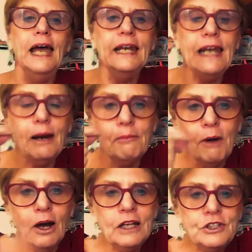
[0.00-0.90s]
Now,
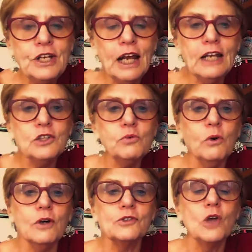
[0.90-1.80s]
my challenge
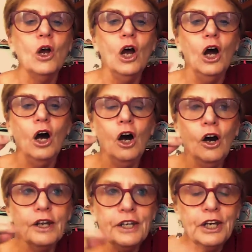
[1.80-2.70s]
was,
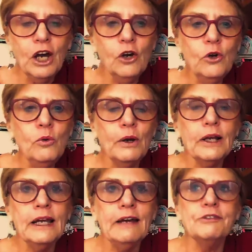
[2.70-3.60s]
I know what
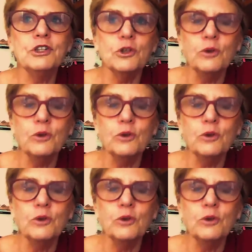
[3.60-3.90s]
I have to do.